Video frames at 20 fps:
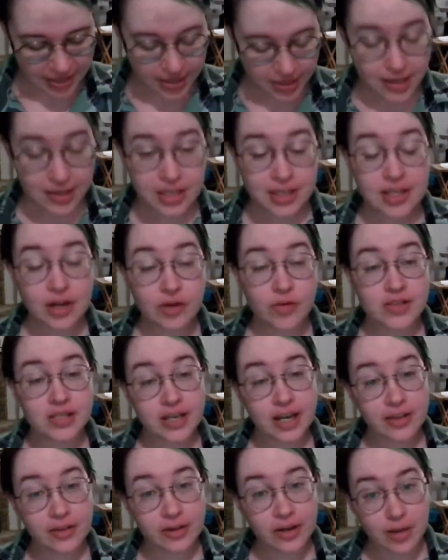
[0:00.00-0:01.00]
thought that there was
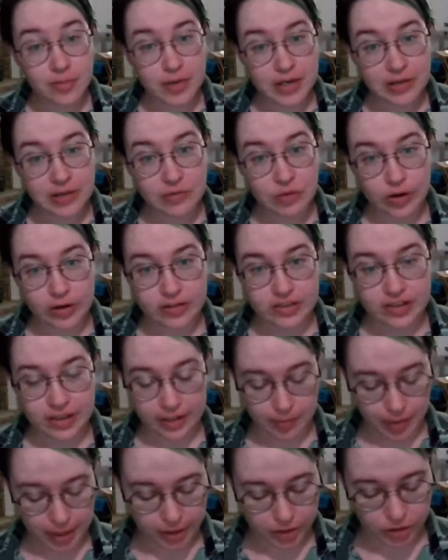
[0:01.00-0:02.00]
another company of orcs
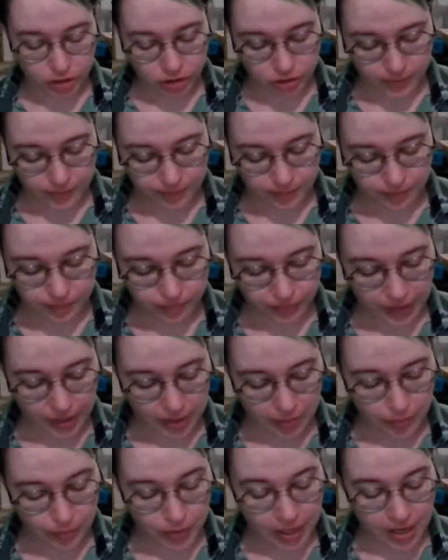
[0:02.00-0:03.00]
on the march,
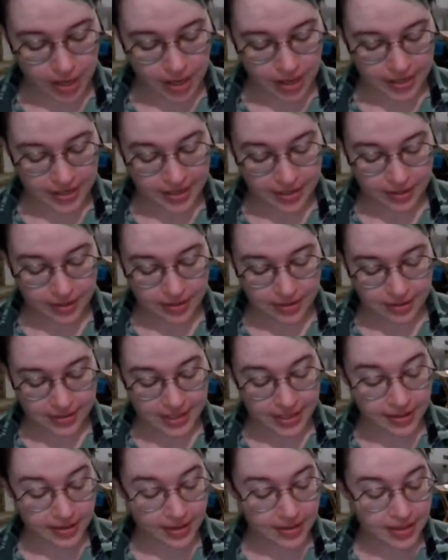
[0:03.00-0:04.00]
but
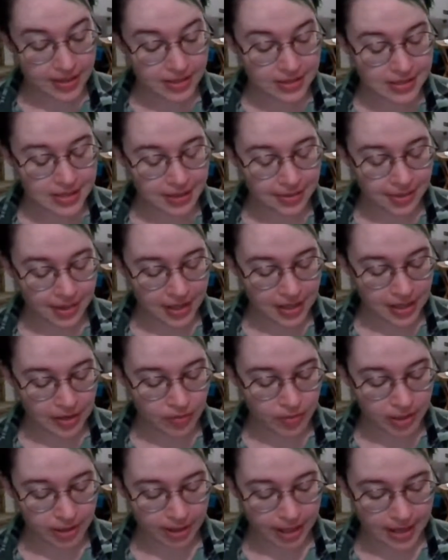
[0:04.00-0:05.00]
then suddenly he
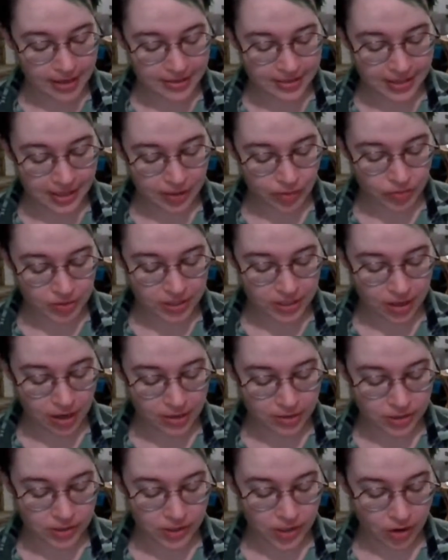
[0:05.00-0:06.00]
realized that it was
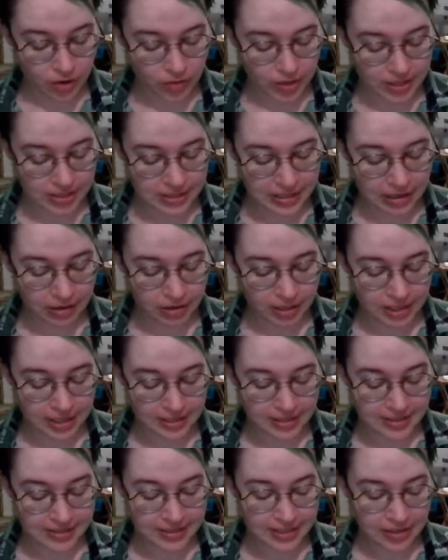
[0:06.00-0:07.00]
not so. His hearing
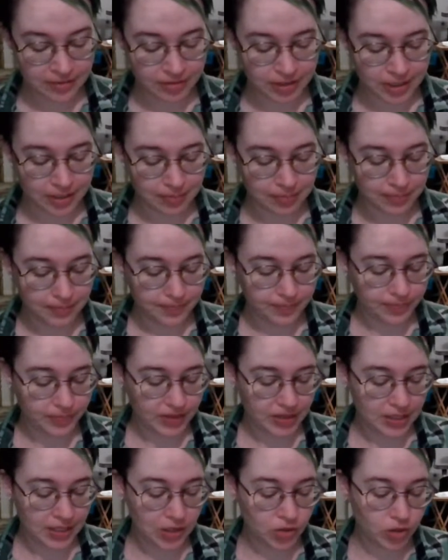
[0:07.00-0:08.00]
had deceived him.
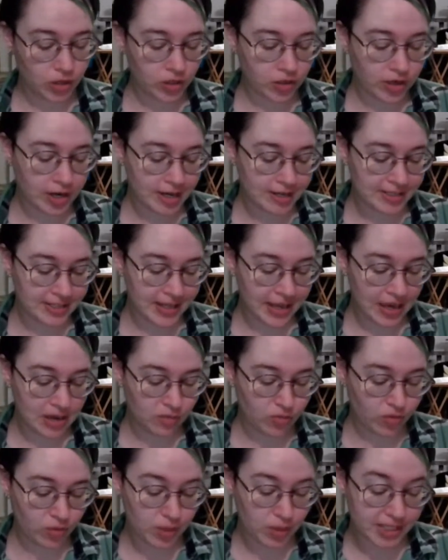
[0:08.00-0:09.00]
The orc cries
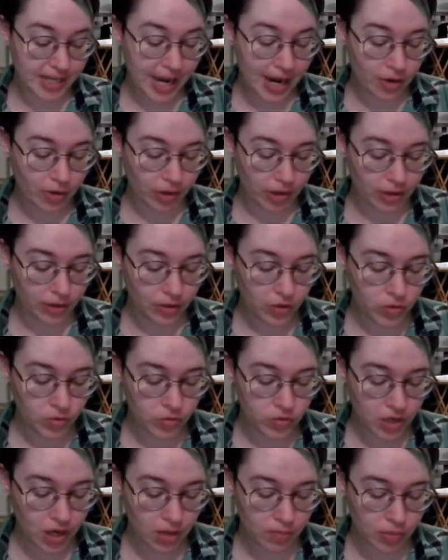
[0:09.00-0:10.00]
came from the tower,
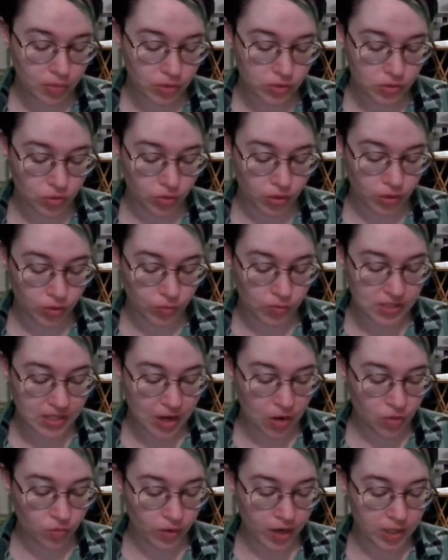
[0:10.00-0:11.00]
whose topmost horn was
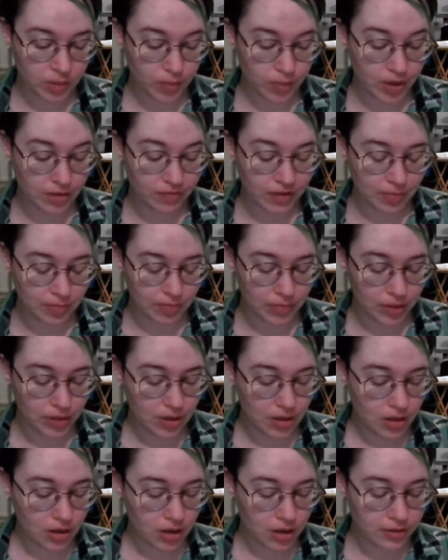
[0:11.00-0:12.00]
now right above him,
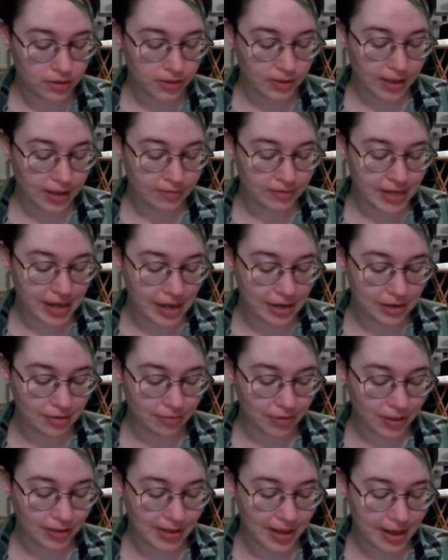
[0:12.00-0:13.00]
on the left hand of
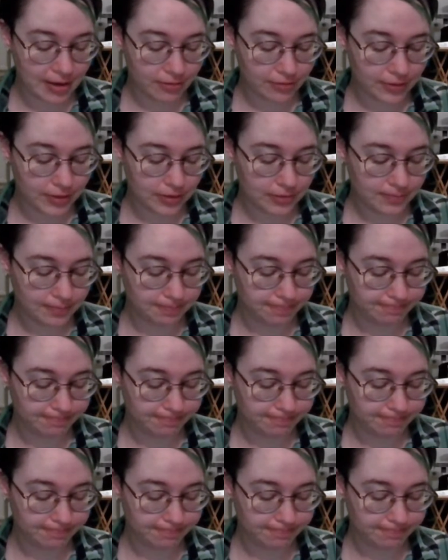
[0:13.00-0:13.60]
the cleft.